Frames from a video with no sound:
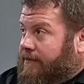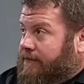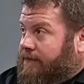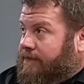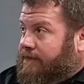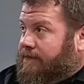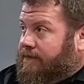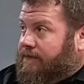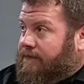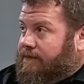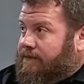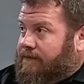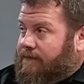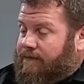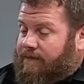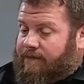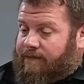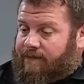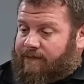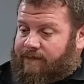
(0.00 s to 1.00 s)

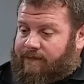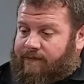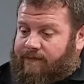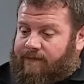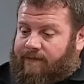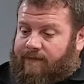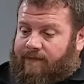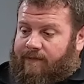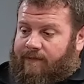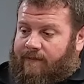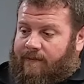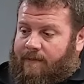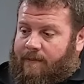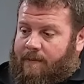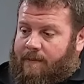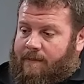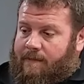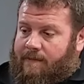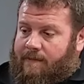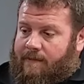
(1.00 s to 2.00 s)

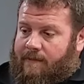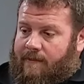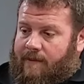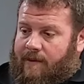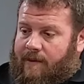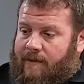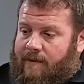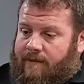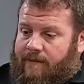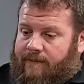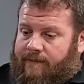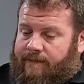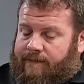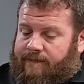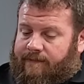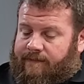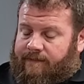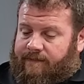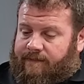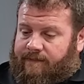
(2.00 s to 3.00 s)

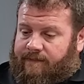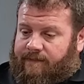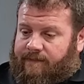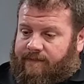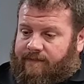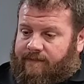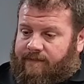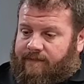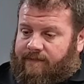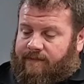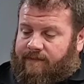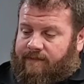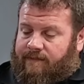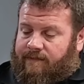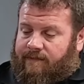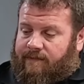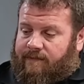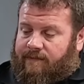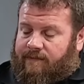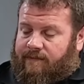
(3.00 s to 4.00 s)

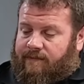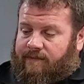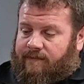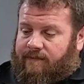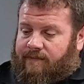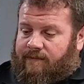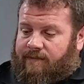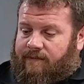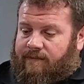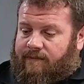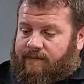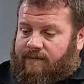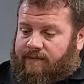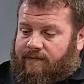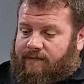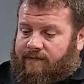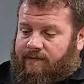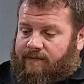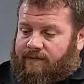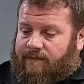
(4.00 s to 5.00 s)

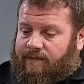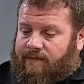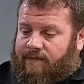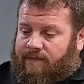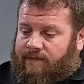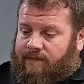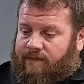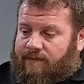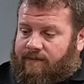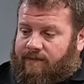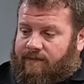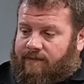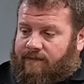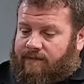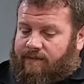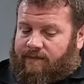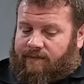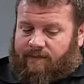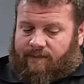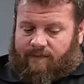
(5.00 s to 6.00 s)

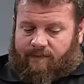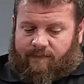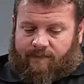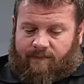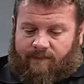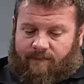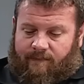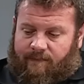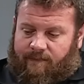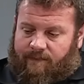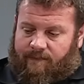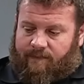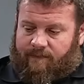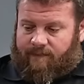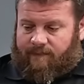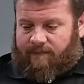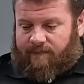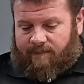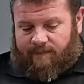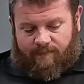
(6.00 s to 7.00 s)

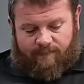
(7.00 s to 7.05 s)
[no speech]